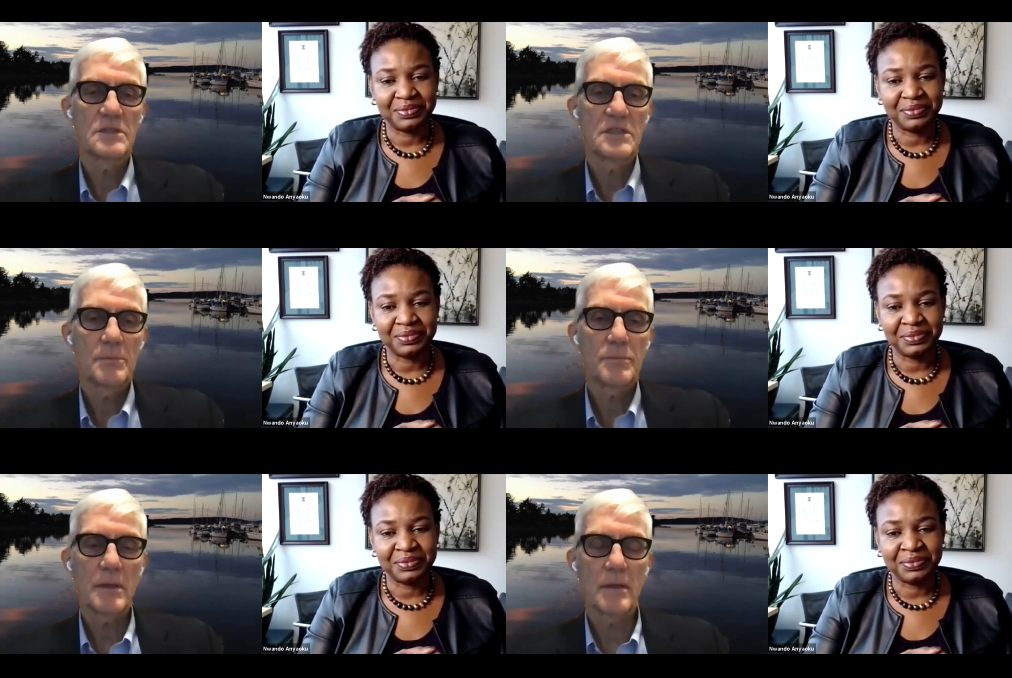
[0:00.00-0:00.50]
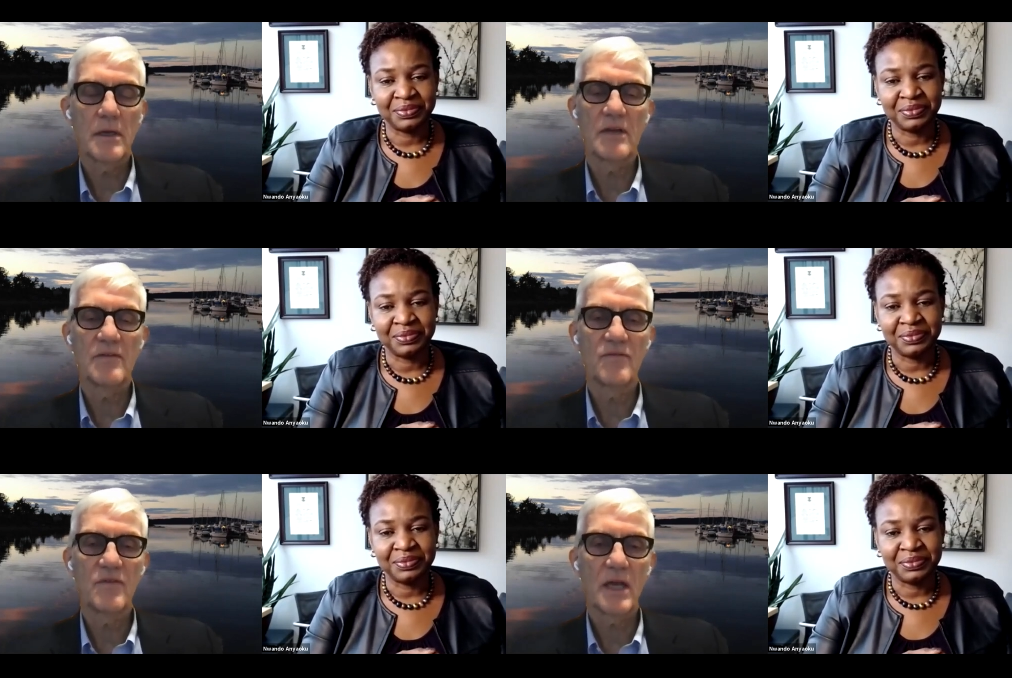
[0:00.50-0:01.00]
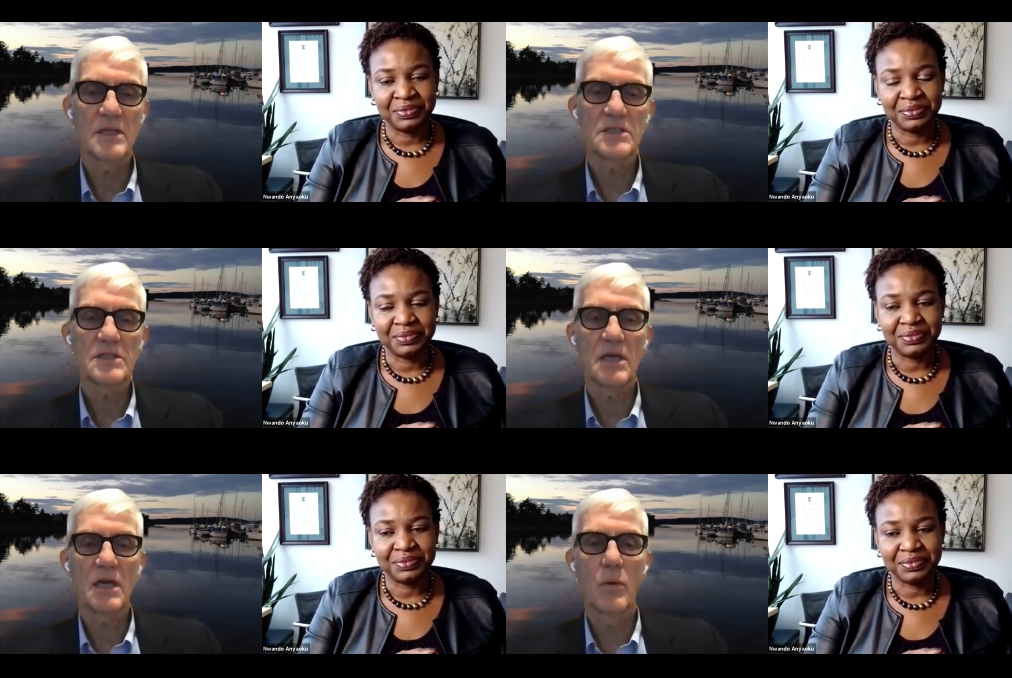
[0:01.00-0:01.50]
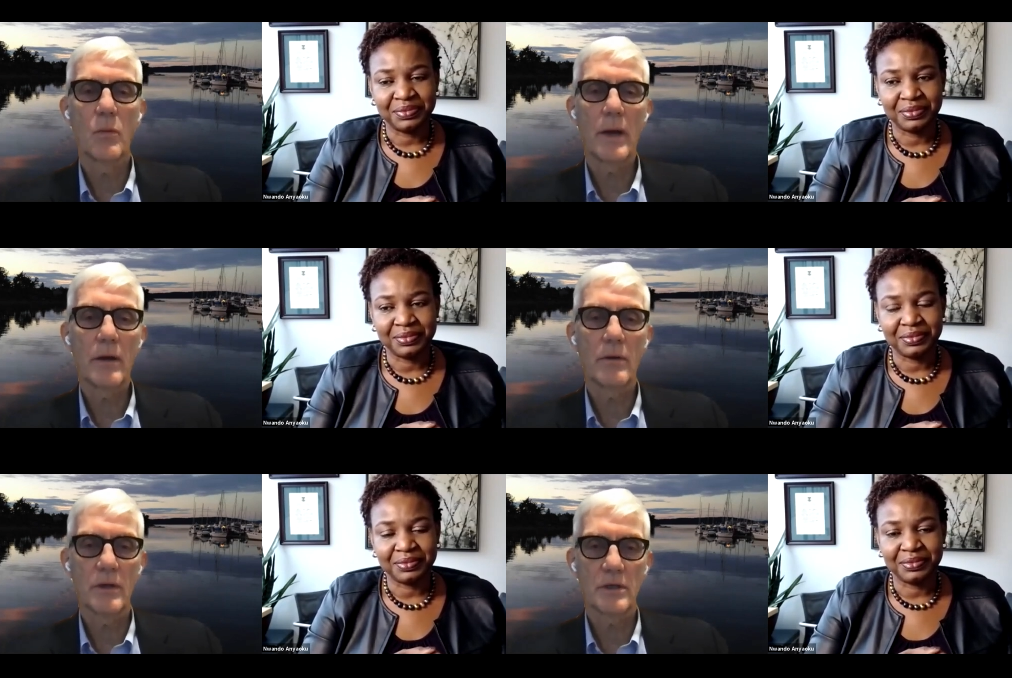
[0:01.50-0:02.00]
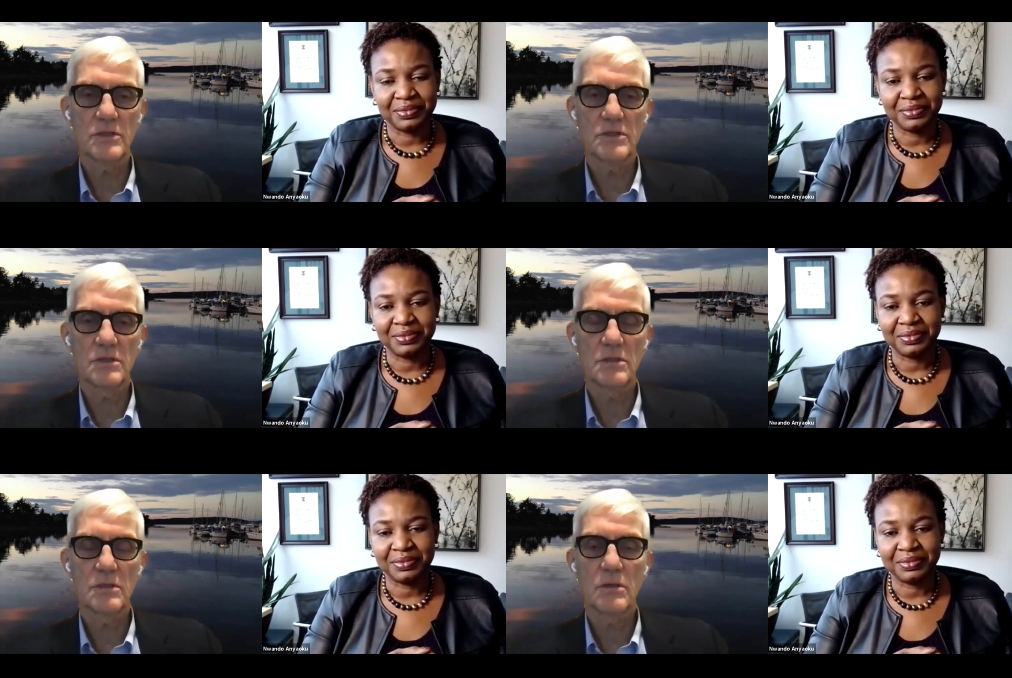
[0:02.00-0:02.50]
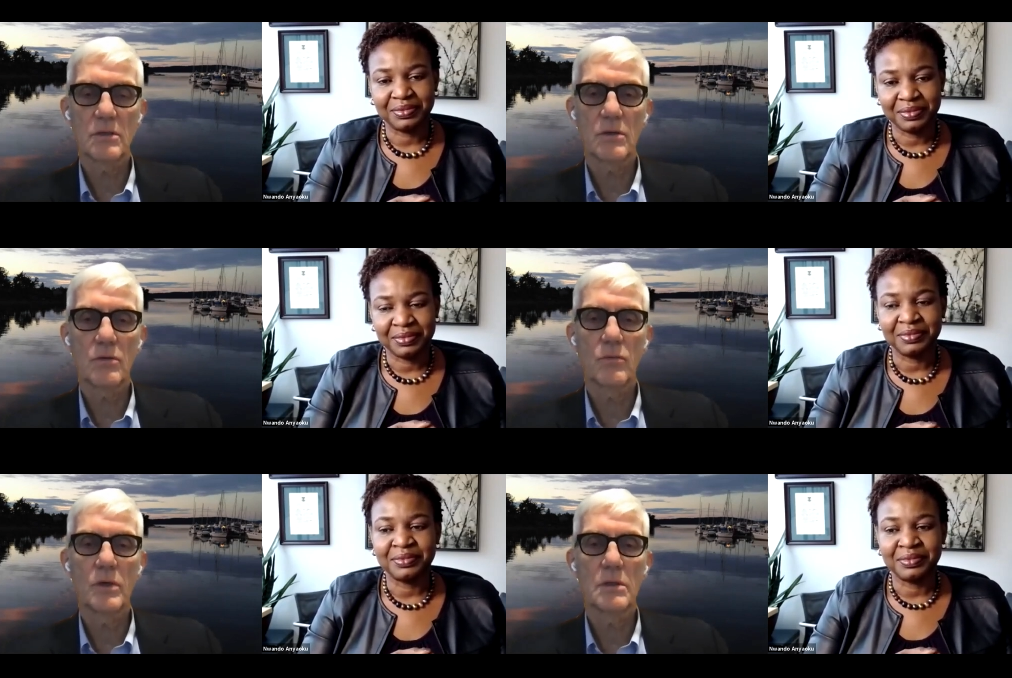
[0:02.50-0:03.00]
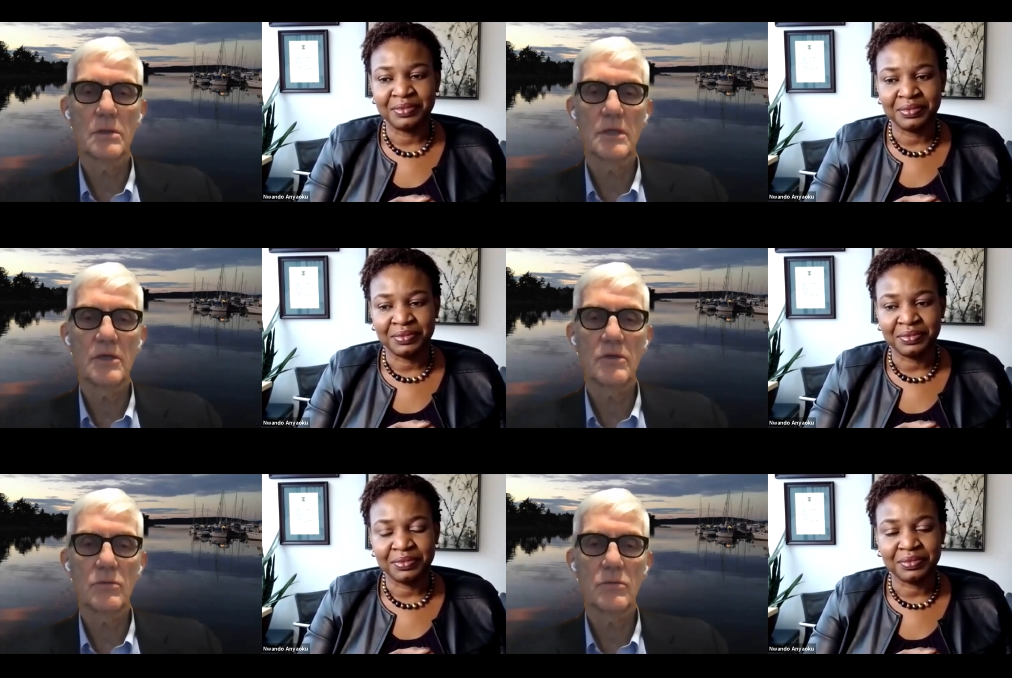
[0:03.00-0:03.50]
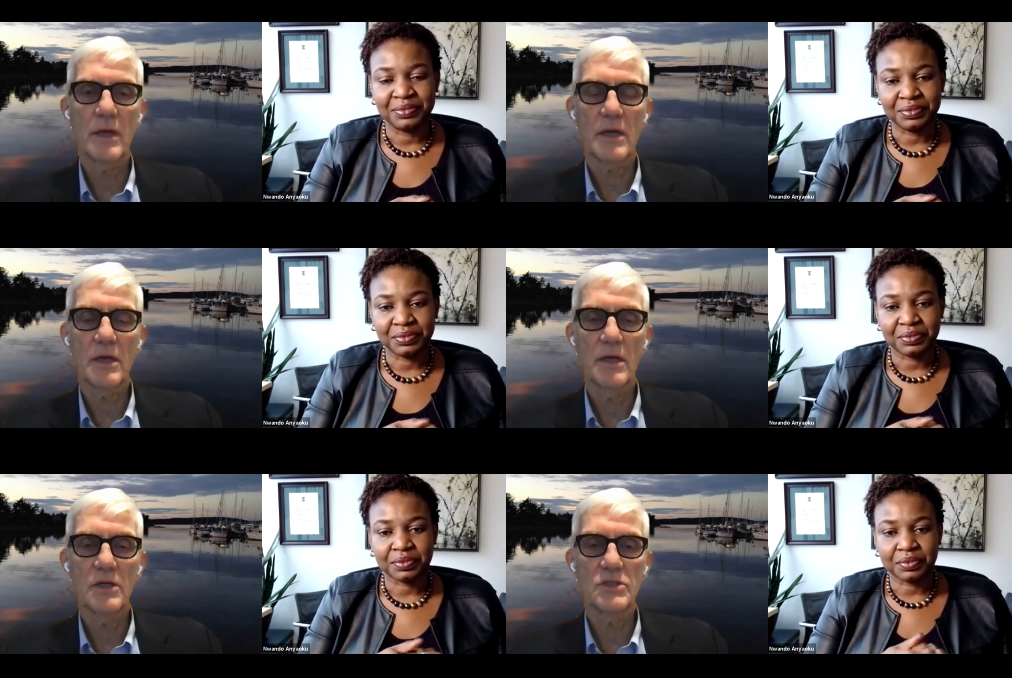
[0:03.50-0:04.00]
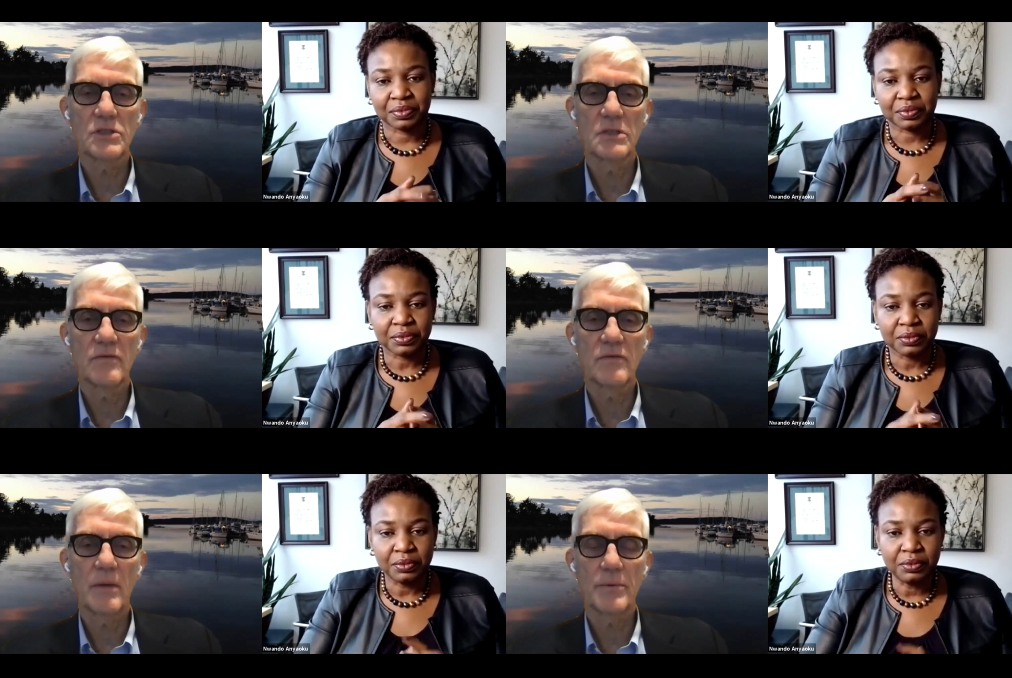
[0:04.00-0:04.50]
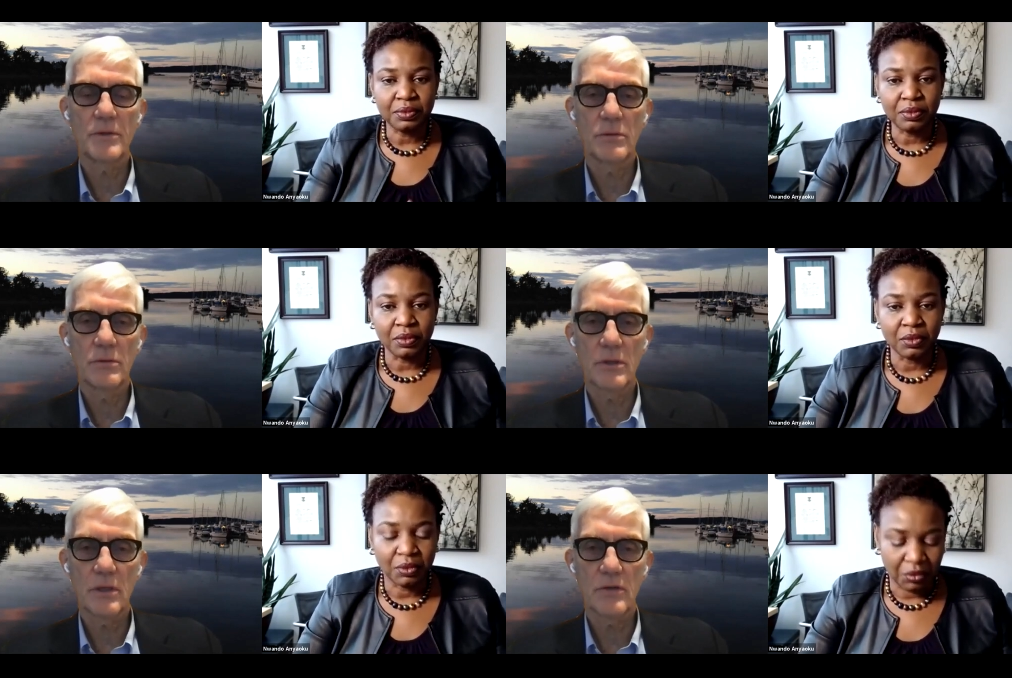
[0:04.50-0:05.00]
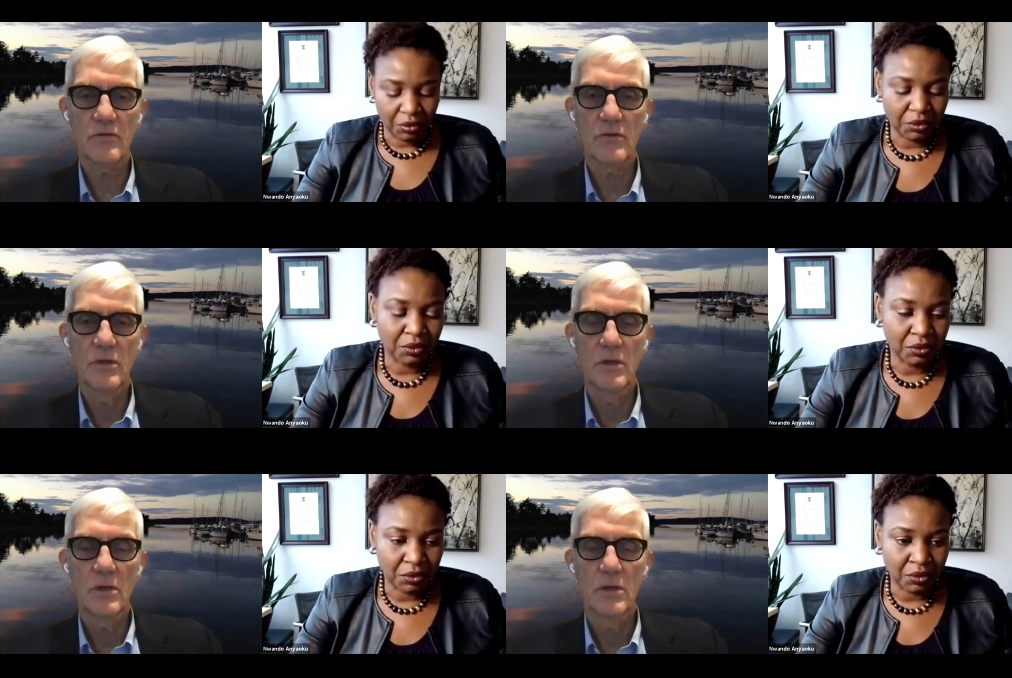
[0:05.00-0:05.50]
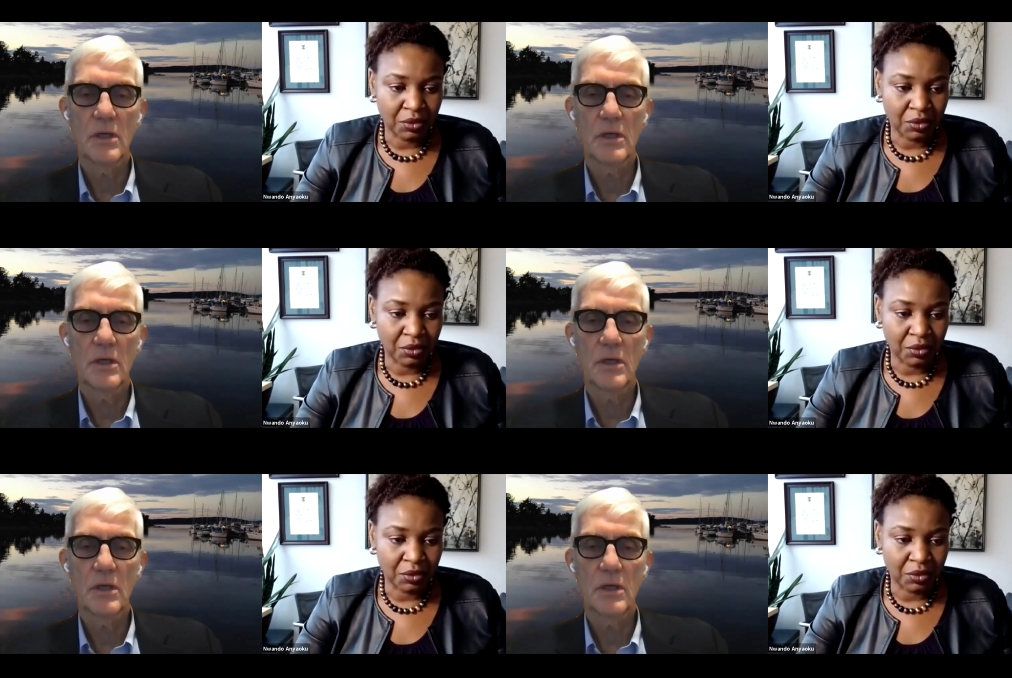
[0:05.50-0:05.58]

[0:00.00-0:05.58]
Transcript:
Speaker 1: simply advancing awareness will lead to recognition of opportunities